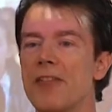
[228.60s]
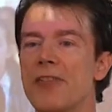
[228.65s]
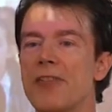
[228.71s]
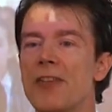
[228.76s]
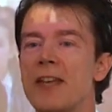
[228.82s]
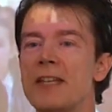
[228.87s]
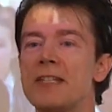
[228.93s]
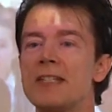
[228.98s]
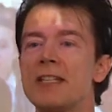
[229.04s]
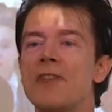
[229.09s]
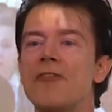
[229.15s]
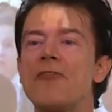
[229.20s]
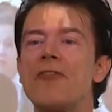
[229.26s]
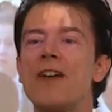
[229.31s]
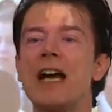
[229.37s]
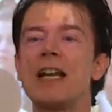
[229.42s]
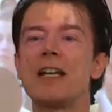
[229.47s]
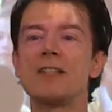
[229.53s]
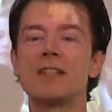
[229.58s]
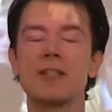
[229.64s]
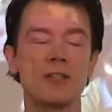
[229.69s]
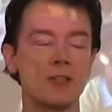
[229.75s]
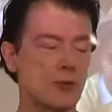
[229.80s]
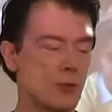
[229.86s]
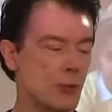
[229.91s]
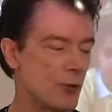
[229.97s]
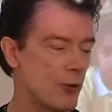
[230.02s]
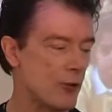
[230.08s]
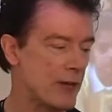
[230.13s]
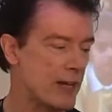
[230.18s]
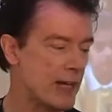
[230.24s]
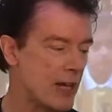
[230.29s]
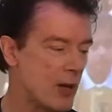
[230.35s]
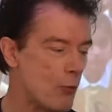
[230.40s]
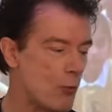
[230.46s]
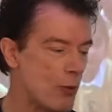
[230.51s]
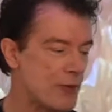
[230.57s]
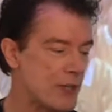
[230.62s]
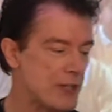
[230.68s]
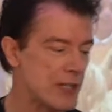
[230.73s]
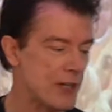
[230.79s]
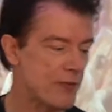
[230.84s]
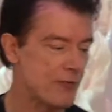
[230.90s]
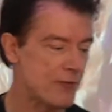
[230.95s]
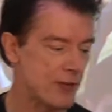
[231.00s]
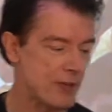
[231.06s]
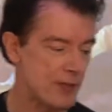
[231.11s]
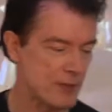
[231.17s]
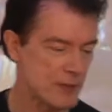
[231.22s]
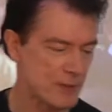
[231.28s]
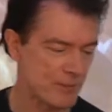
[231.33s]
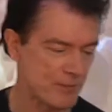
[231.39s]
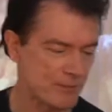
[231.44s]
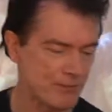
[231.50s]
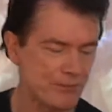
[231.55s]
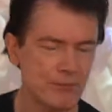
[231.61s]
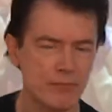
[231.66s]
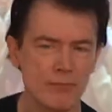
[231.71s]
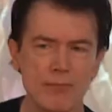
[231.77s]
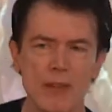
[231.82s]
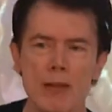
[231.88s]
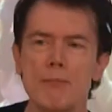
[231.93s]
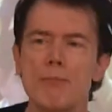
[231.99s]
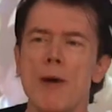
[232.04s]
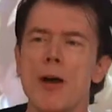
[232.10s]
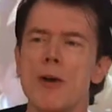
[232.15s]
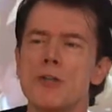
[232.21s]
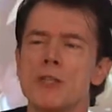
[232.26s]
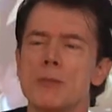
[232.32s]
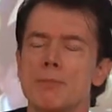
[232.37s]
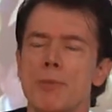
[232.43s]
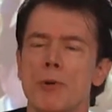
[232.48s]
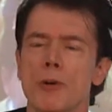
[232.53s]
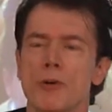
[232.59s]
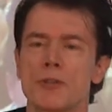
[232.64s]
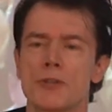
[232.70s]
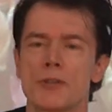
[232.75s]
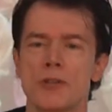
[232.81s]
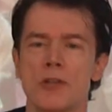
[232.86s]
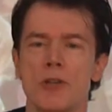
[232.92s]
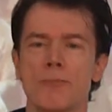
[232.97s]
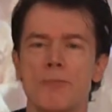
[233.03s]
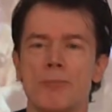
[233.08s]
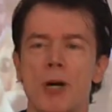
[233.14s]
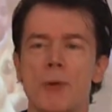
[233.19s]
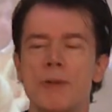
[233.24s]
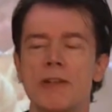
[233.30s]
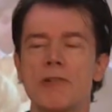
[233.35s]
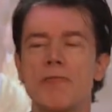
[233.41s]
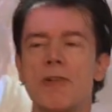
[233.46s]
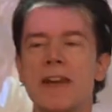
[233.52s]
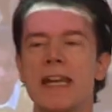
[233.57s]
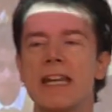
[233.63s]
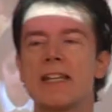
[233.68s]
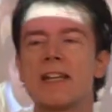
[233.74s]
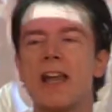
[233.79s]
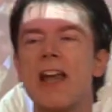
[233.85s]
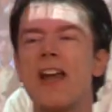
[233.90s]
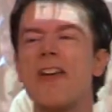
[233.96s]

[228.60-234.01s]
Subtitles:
This is the fantasy story with a difference. Most books you probably read,